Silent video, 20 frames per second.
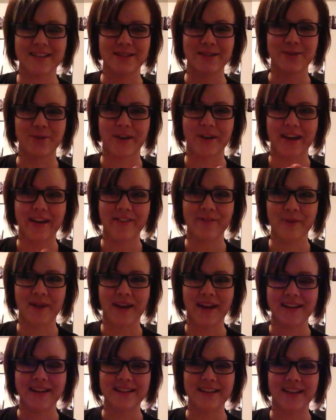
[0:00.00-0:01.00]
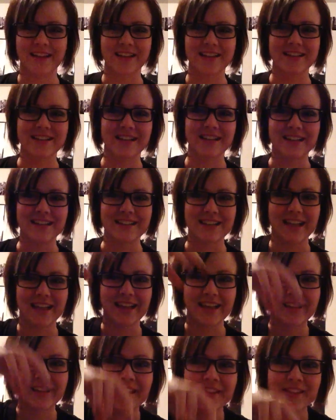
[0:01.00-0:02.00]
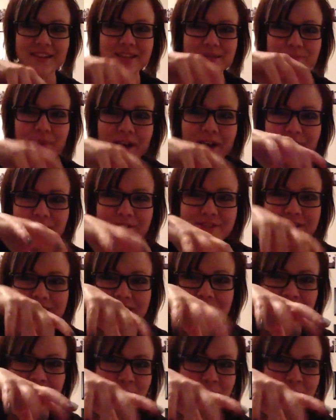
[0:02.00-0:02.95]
And so I have my hands like this, and he's like, and then the spider's gonna